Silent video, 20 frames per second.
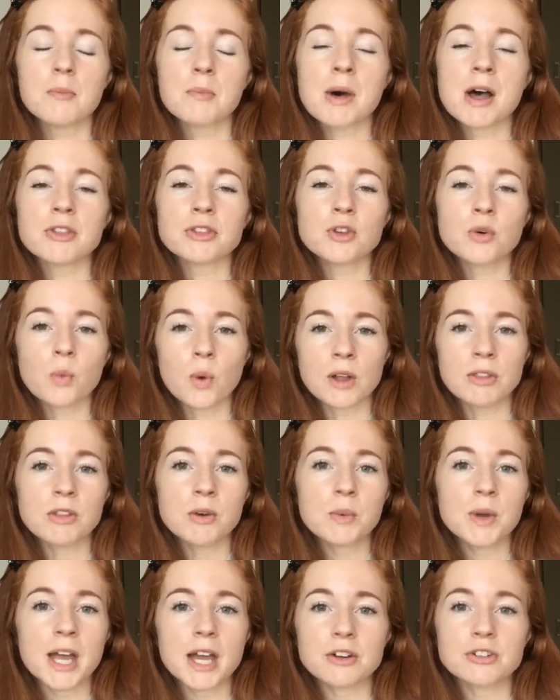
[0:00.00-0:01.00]
But the one
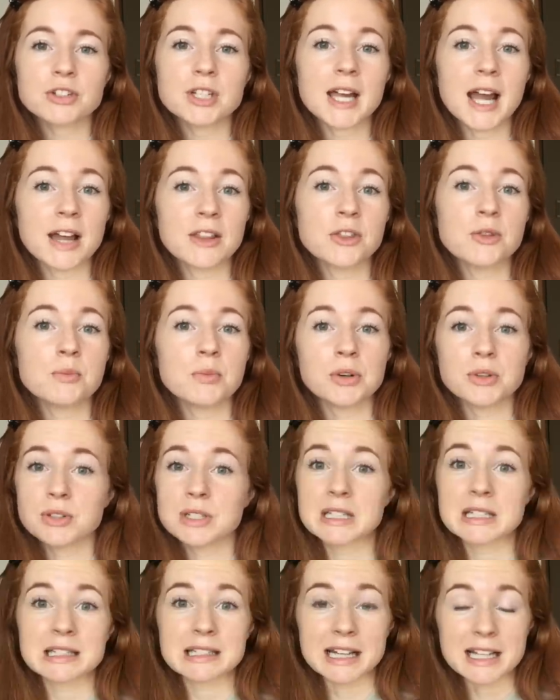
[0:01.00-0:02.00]
that we actually had the
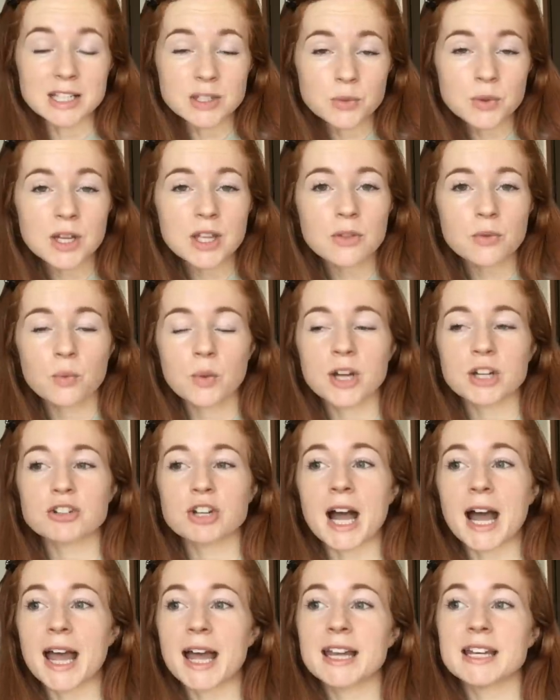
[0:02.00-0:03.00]
most success with,
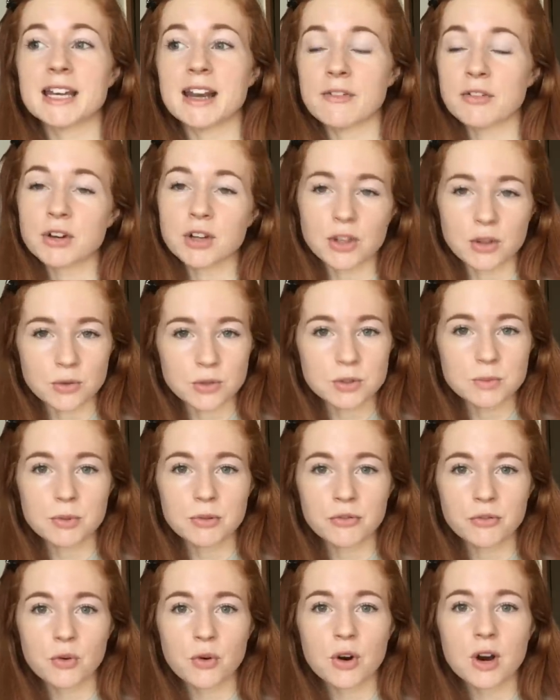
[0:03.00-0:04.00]
which I had never used
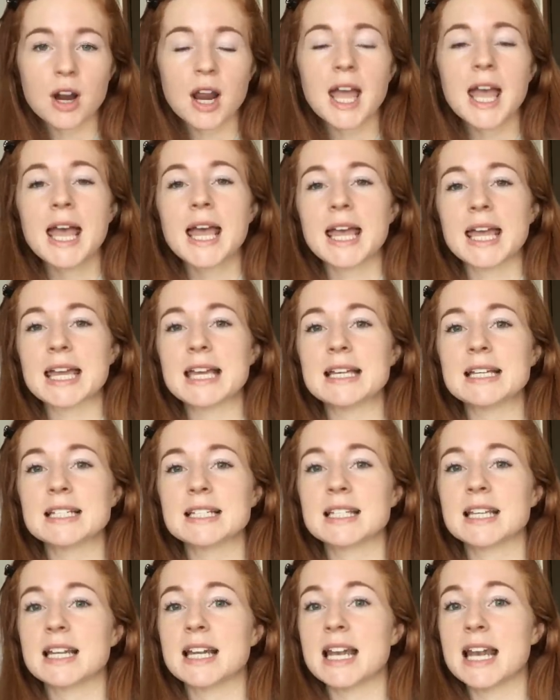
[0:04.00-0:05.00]
before,
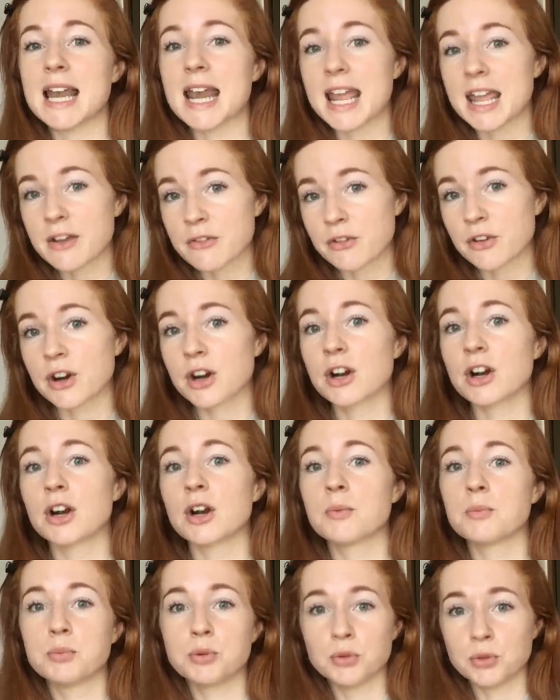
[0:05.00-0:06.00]
is
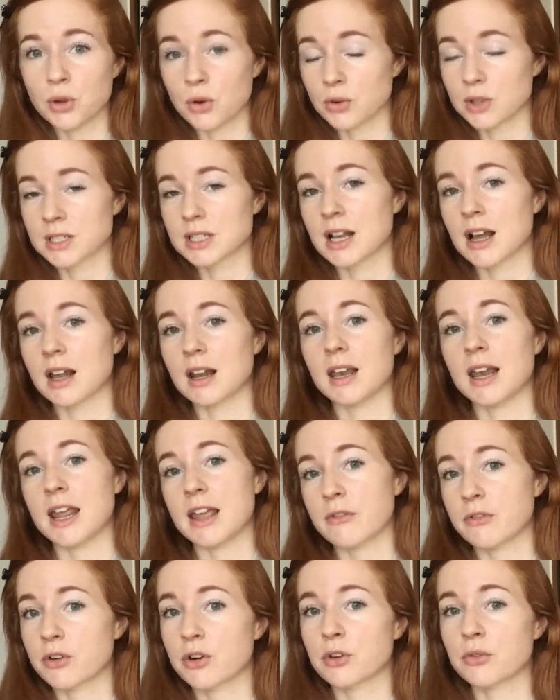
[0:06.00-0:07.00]
Naver Budongsan,
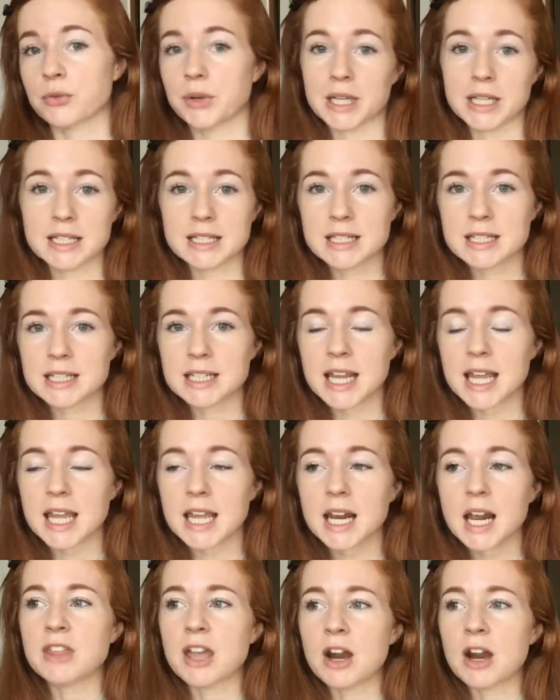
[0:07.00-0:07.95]
Naver Real Estate.